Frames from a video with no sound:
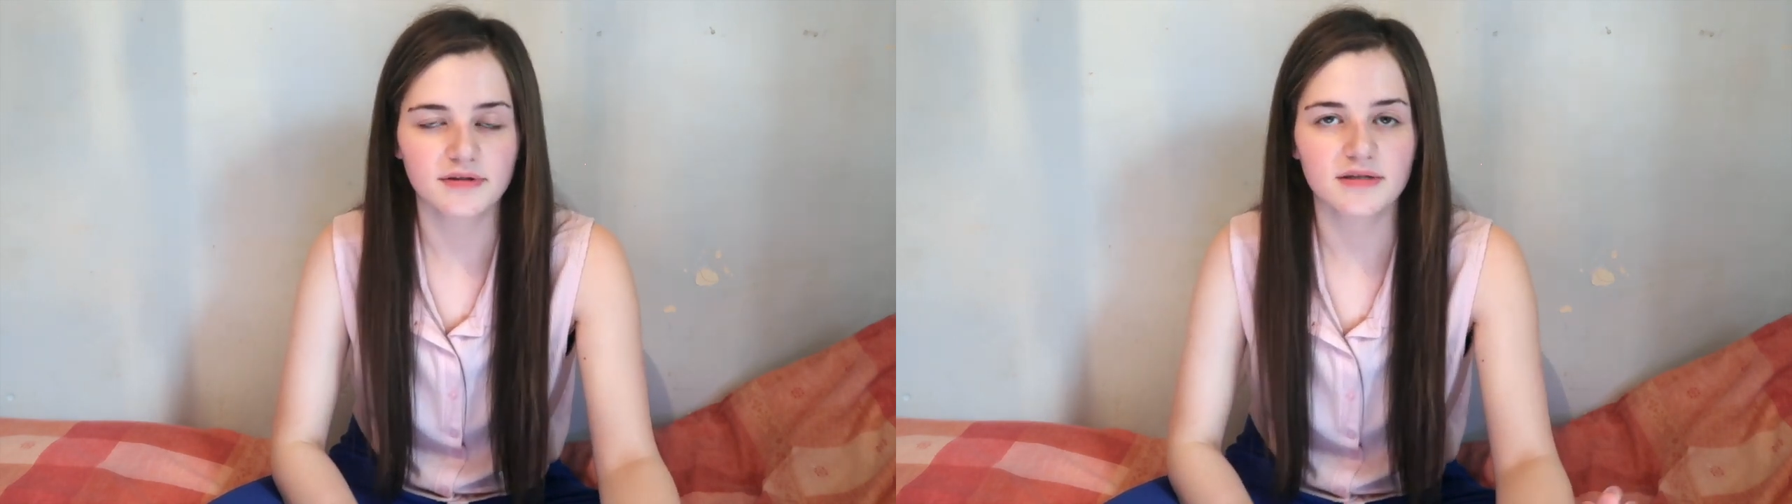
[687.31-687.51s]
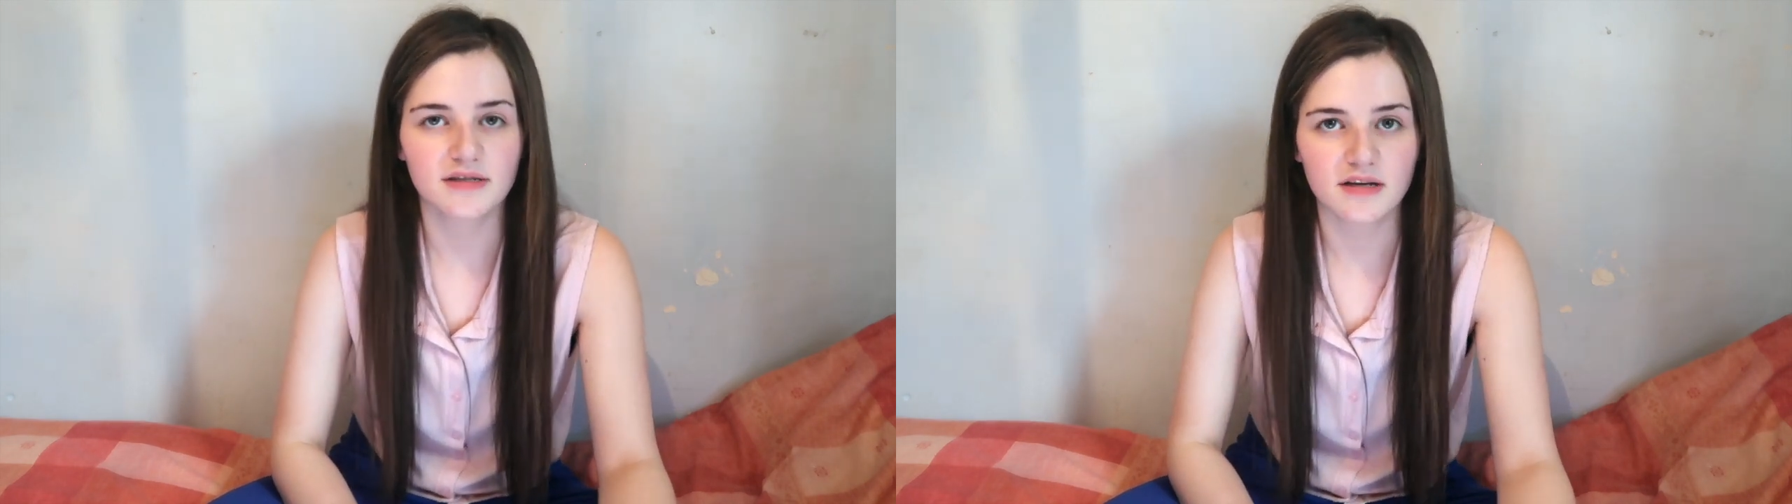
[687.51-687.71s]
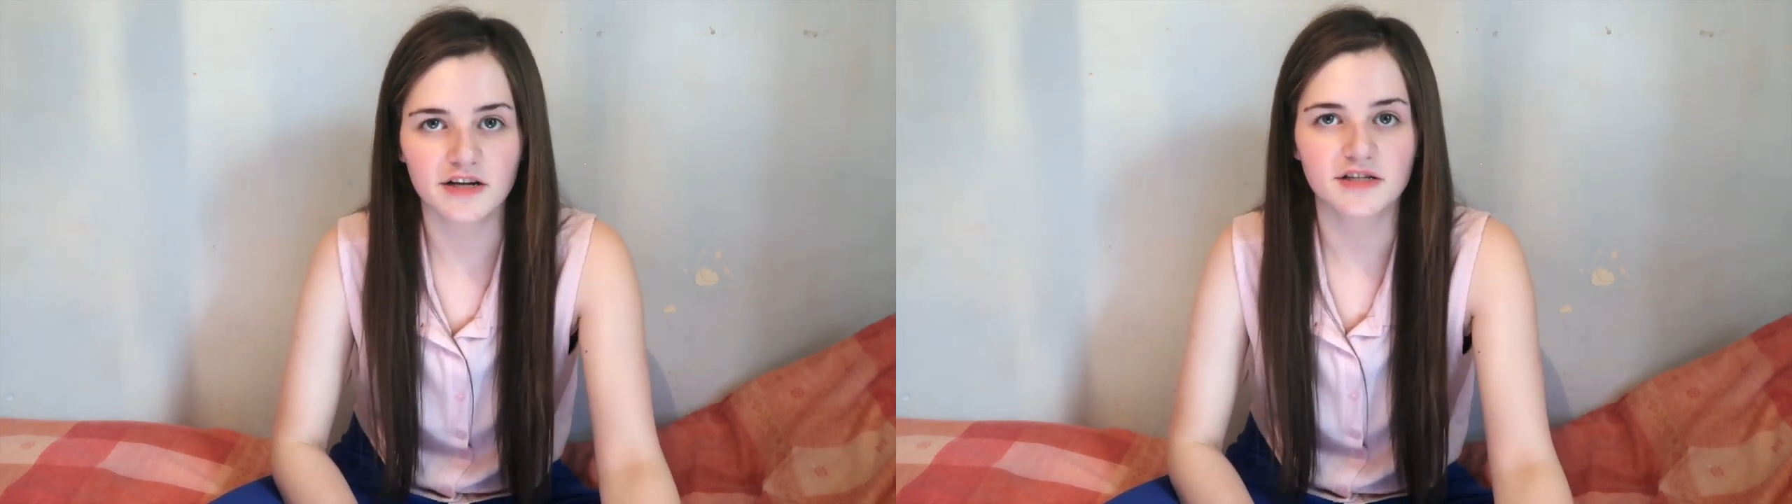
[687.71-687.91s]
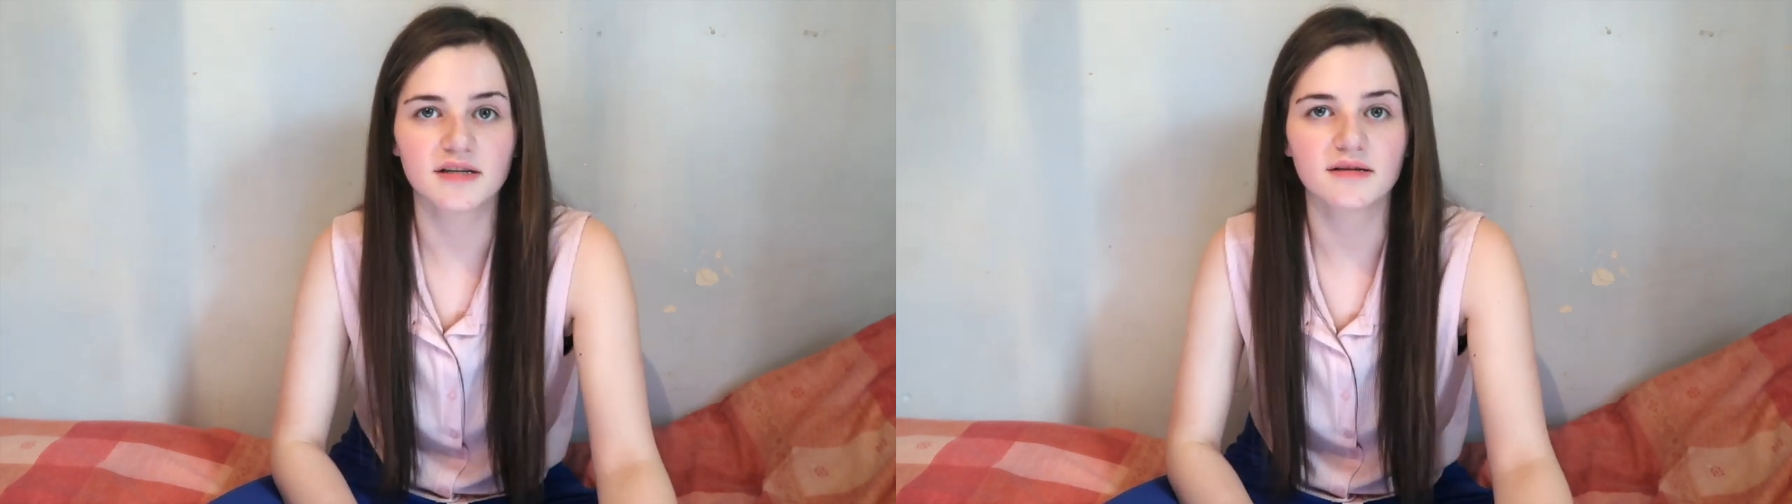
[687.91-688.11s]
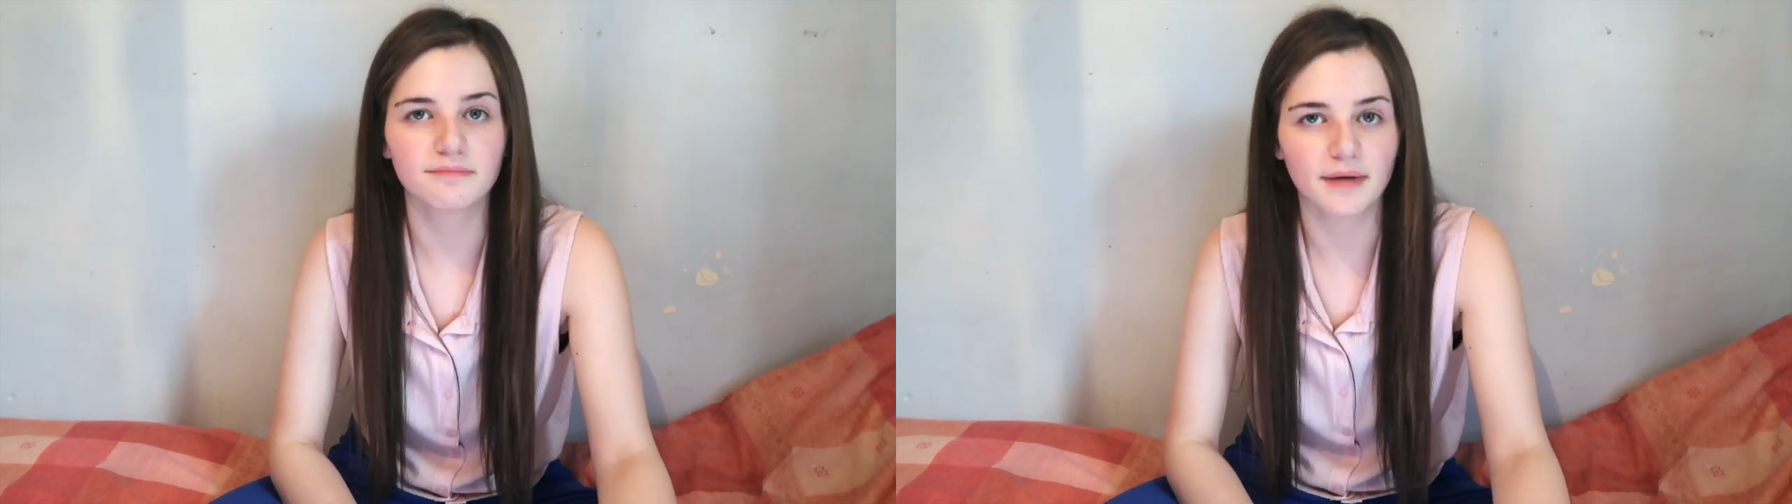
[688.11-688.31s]

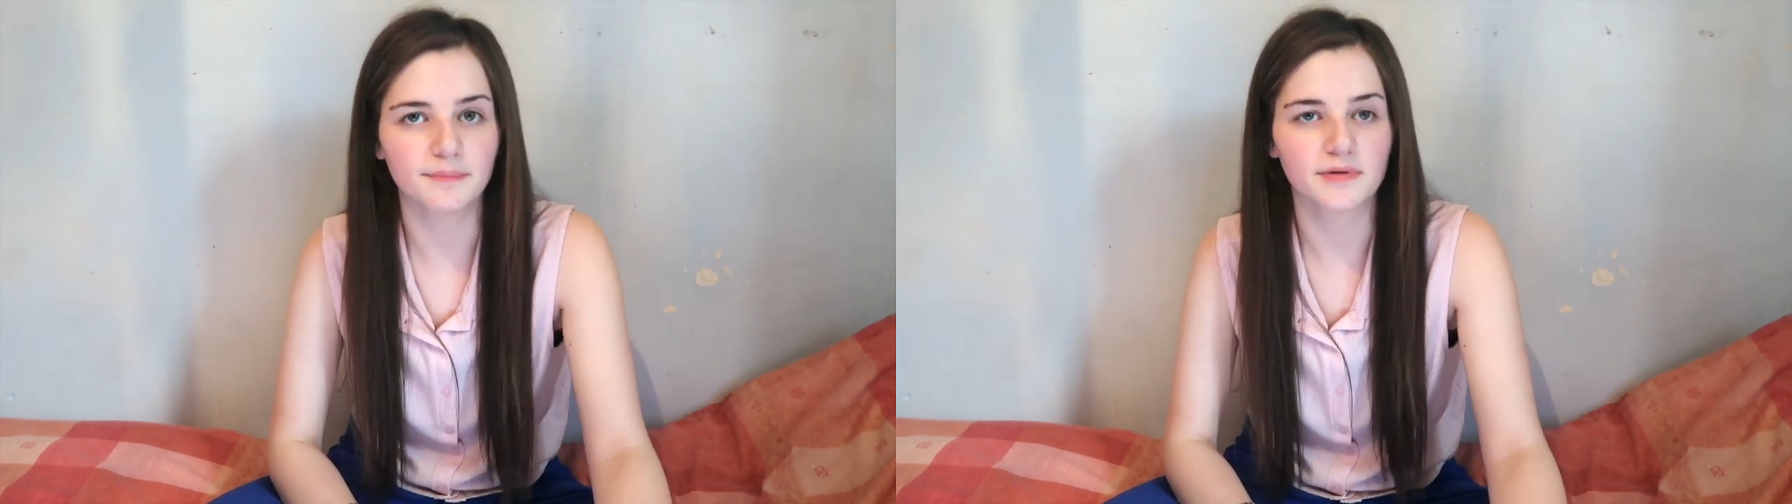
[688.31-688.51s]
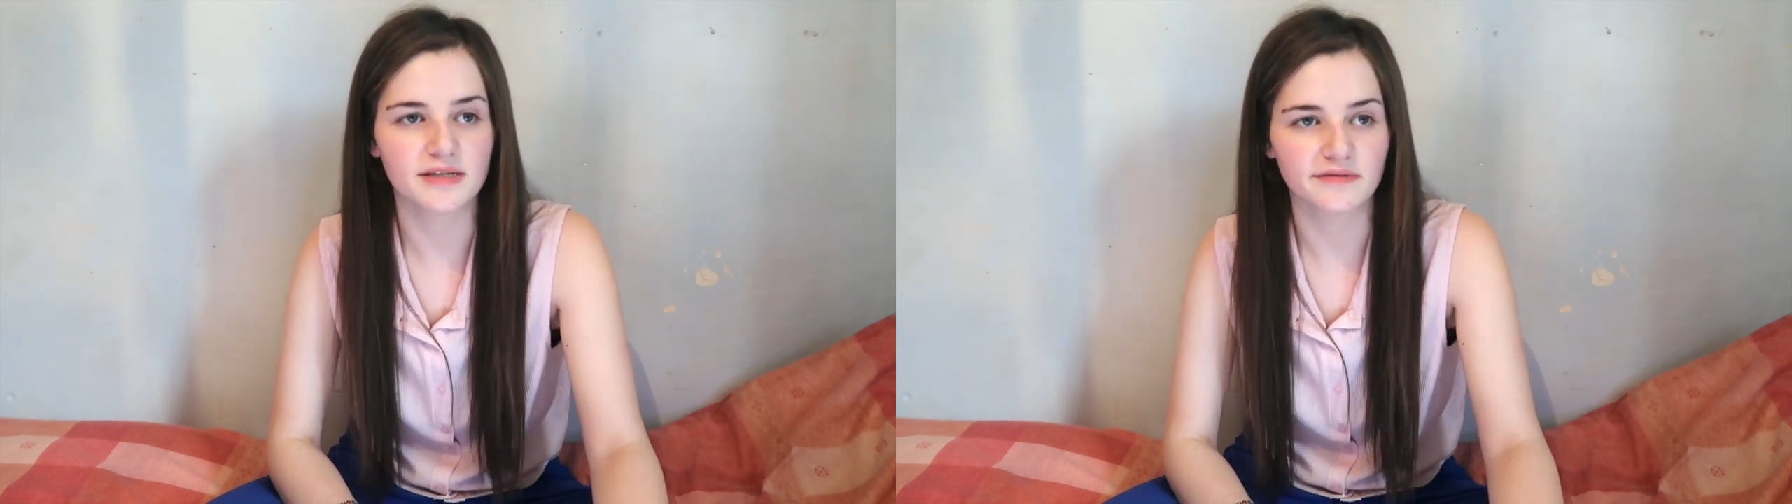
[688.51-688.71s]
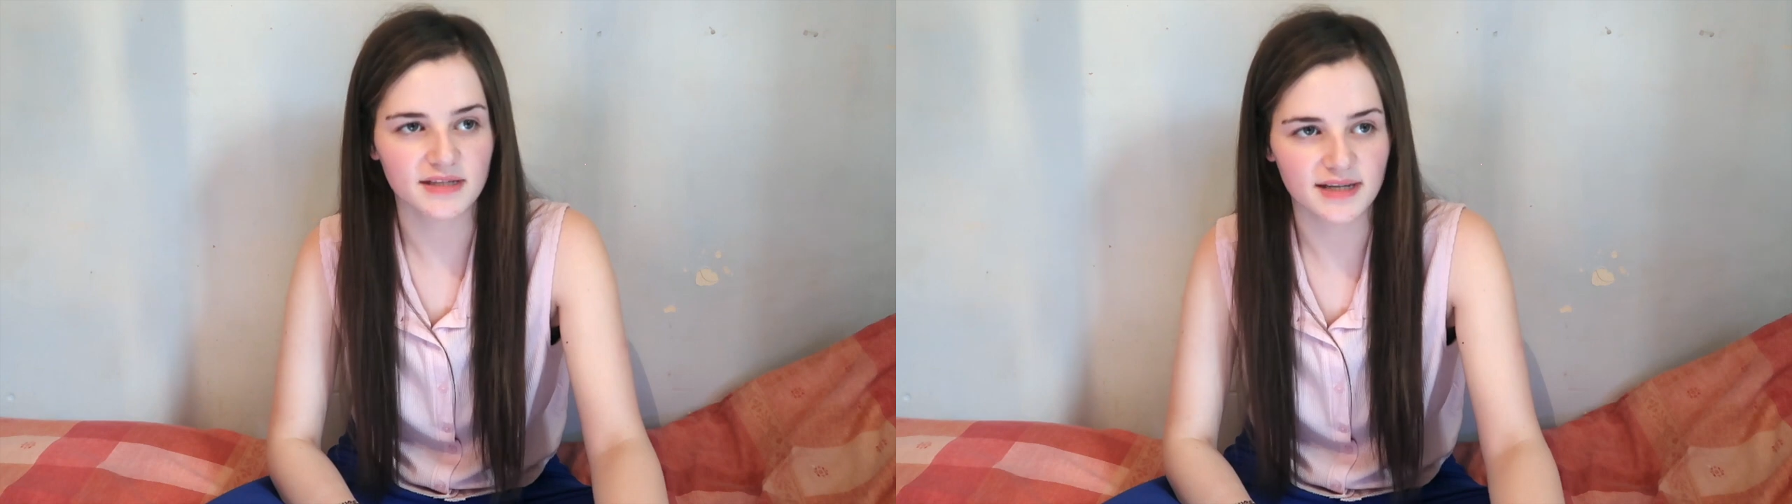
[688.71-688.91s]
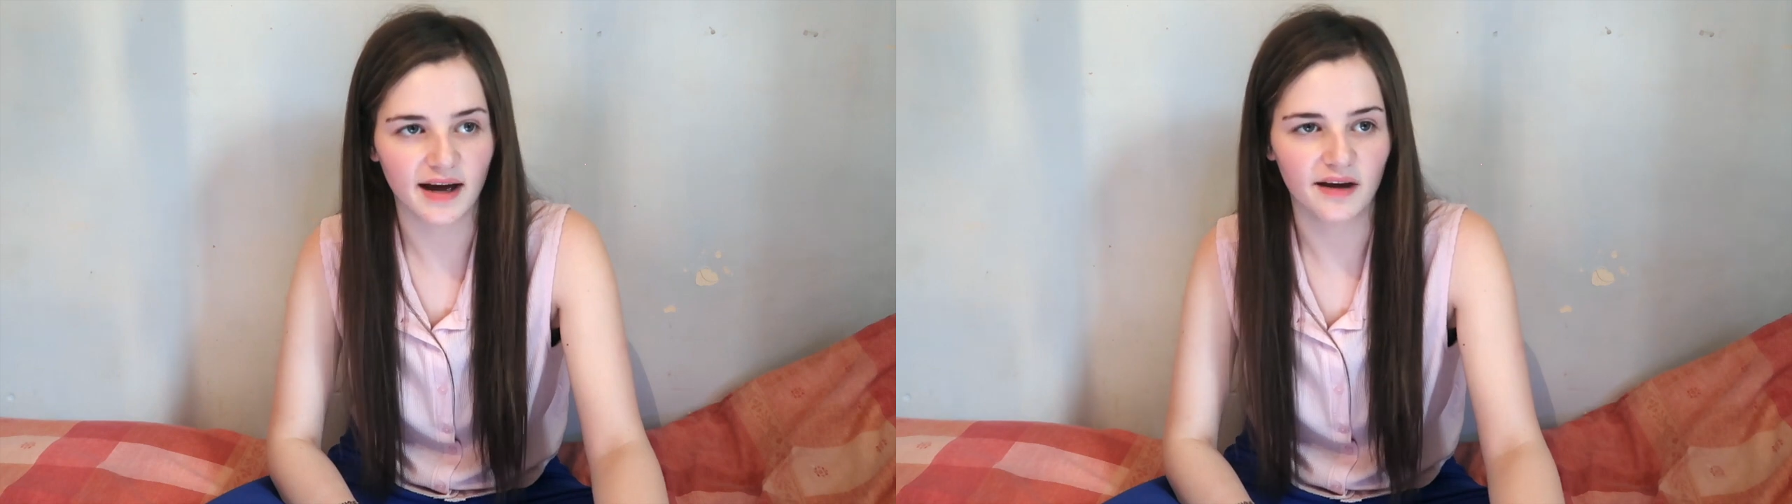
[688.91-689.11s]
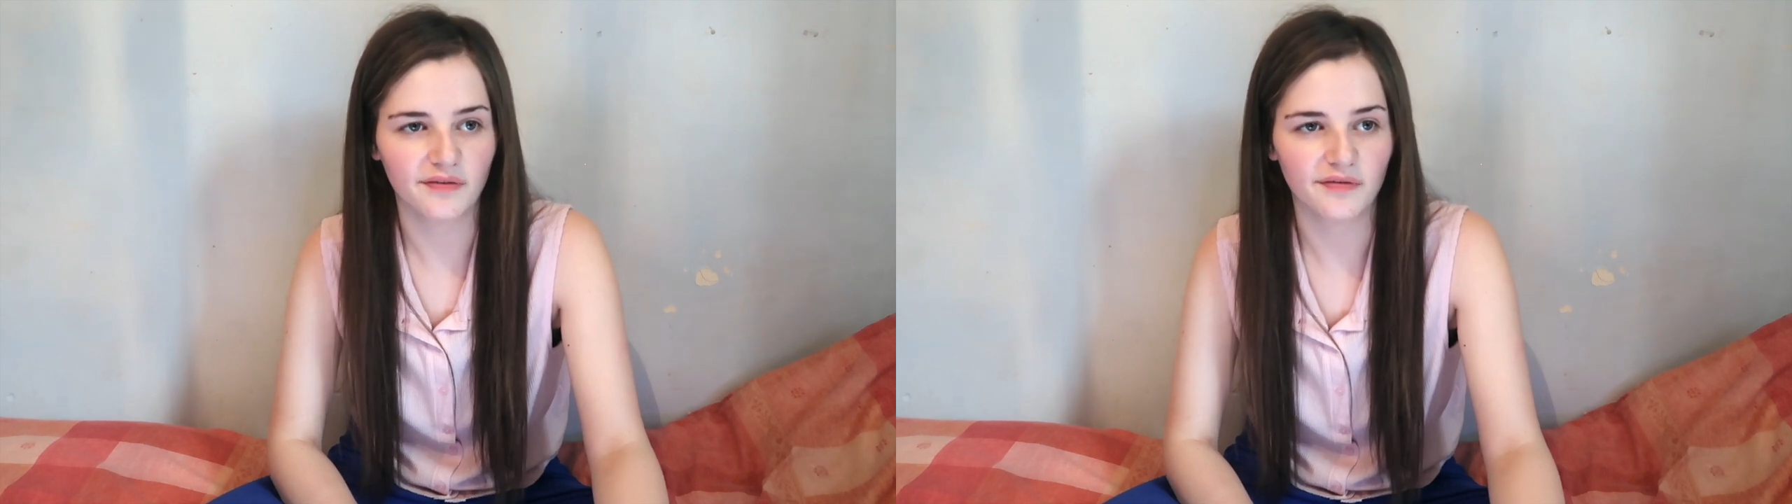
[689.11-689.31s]
certain members of
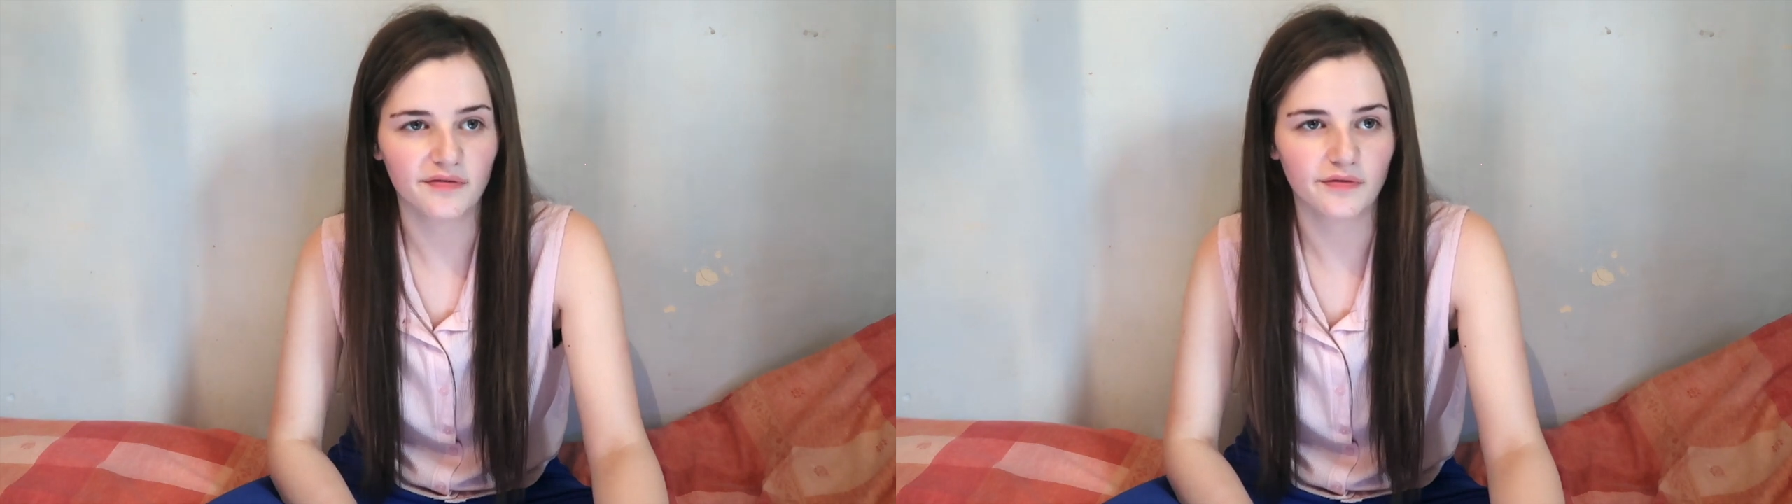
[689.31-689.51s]
staff